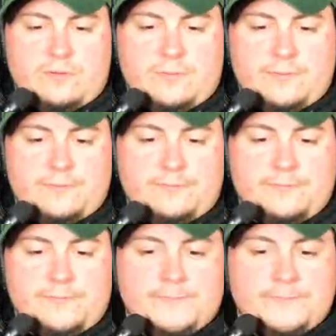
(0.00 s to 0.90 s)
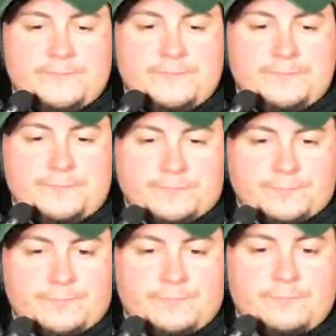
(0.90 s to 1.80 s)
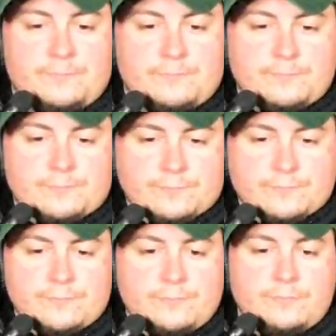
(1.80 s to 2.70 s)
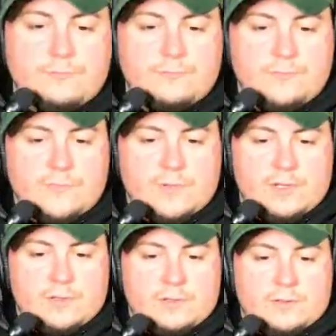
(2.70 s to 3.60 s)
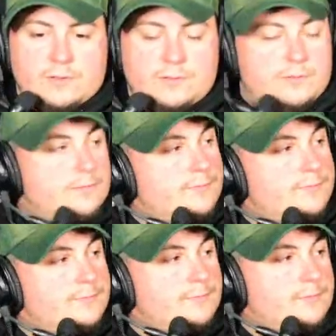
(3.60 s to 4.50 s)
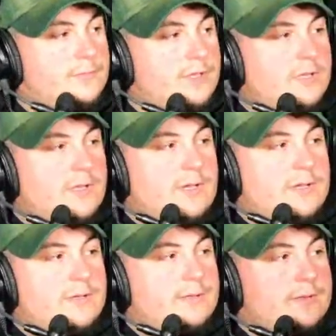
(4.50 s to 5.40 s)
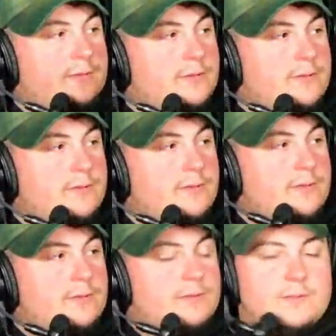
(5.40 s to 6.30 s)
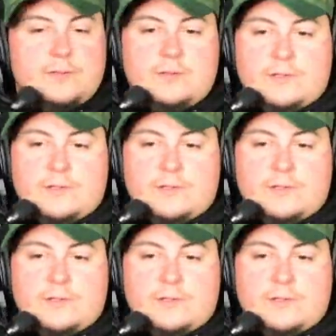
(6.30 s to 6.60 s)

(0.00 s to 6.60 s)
We do Sunday dinner, and he gets all excited for that, especially when everyone's here. Even cousin Mark from next door comes over.